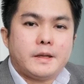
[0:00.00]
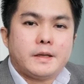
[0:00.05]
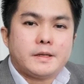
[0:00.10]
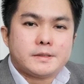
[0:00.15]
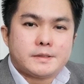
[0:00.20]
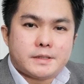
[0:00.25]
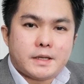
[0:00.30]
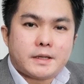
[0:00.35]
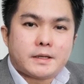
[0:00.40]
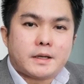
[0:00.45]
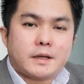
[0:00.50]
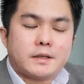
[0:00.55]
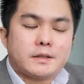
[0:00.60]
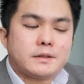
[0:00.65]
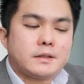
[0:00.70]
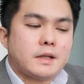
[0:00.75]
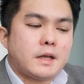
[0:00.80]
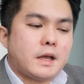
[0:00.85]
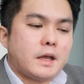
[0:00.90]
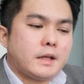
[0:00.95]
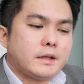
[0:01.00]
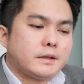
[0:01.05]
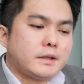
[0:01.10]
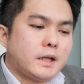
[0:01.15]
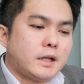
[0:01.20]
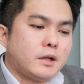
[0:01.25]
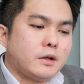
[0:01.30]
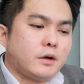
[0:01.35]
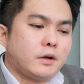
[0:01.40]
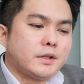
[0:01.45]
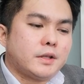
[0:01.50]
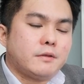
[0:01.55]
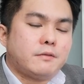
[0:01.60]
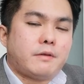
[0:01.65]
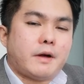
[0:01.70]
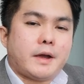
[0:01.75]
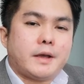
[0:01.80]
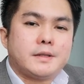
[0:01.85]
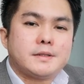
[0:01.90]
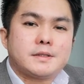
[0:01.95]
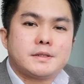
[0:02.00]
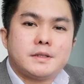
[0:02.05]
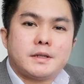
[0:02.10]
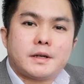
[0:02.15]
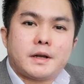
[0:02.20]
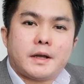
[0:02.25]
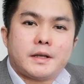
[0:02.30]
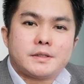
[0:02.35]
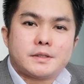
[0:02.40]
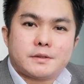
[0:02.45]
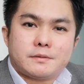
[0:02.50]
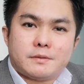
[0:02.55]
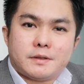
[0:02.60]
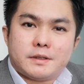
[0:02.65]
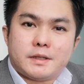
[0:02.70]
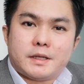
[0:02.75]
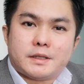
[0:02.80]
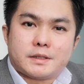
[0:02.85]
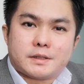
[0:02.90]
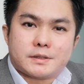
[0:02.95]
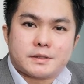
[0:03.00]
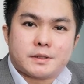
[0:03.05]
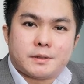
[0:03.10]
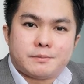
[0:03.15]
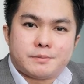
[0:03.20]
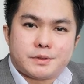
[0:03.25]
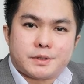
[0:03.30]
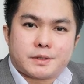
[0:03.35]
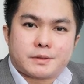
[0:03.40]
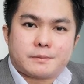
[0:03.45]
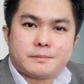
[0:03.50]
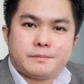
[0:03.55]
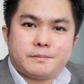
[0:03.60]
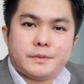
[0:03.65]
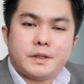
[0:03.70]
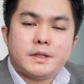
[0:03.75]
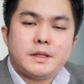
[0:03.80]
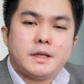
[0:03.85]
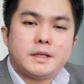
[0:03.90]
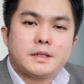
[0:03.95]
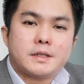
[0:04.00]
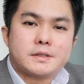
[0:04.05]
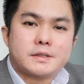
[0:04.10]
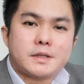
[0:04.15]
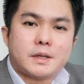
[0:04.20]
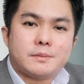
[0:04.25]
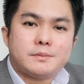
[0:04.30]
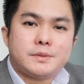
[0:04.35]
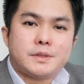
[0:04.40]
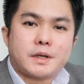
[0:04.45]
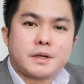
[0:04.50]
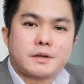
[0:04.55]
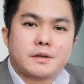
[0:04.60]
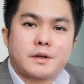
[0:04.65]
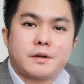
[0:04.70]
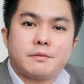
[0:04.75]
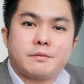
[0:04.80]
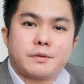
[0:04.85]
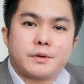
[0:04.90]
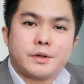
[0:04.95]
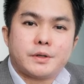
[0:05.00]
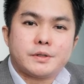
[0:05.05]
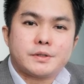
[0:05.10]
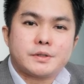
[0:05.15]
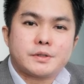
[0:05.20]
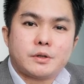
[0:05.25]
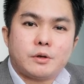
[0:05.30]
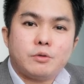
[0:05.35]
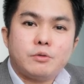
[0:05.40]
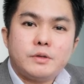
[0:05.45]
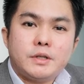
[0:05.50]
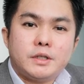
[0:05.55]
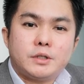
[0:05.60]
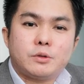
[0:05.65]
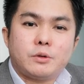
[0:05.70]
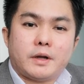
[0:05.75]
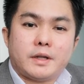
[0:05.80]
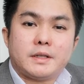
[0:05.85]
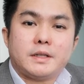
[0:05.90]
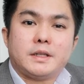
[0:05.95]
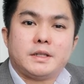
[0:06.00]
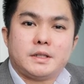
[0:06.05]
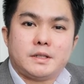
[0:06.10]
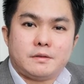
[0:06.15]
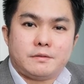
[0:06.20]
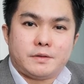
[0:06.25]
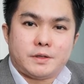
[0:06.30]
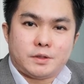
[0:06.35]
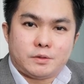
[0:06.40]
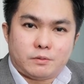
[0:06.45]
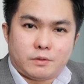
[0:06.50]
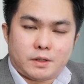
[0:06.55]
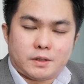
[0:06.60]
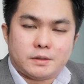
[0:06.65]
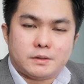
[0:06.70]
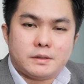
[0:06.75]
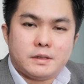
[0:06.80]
Second, the law defines the rights of the data subject. The data subject refers only to an individual